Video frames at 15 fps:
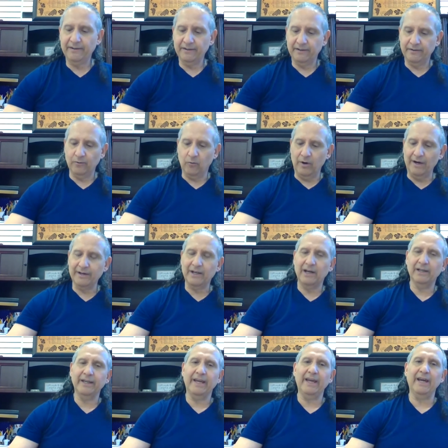
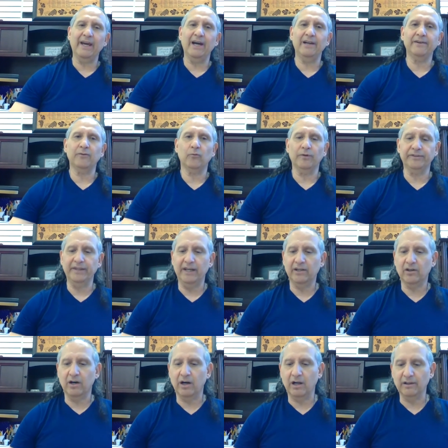Hwarang had what they
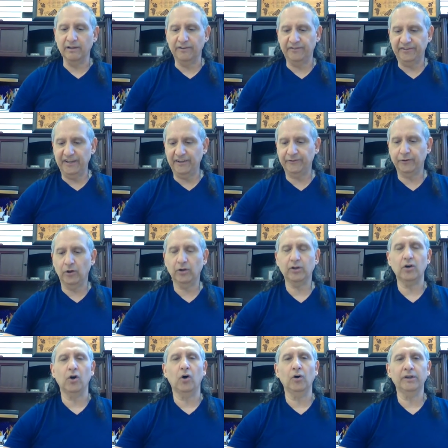call the
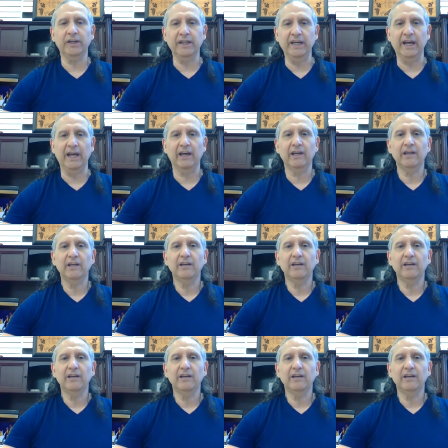Sesok-Ogye.